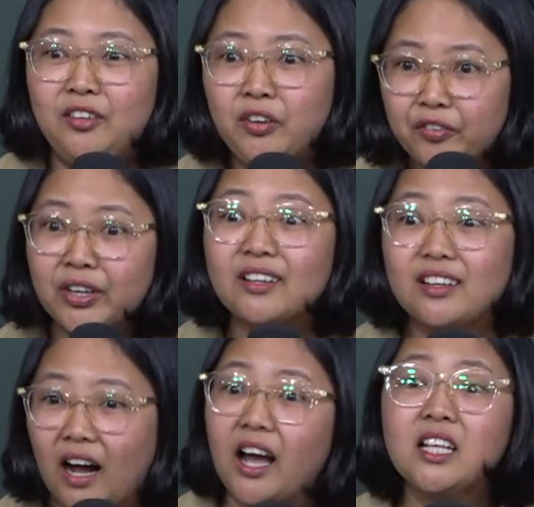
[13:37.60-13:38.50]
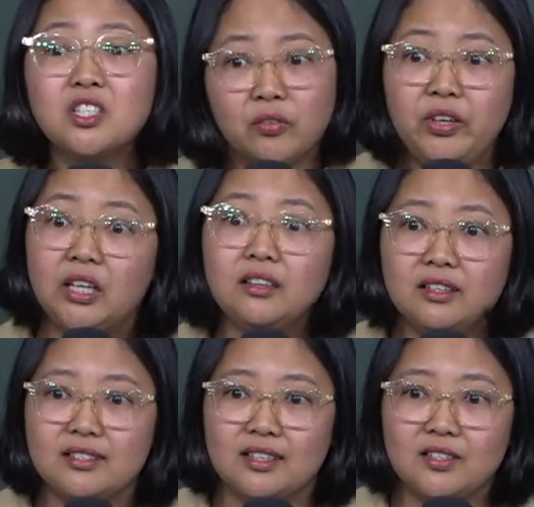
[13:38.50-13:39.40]
Different kinds of
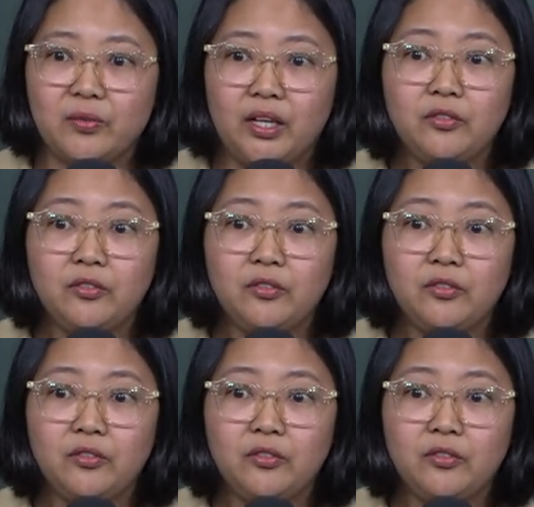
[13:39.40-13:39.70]
illnesses, right?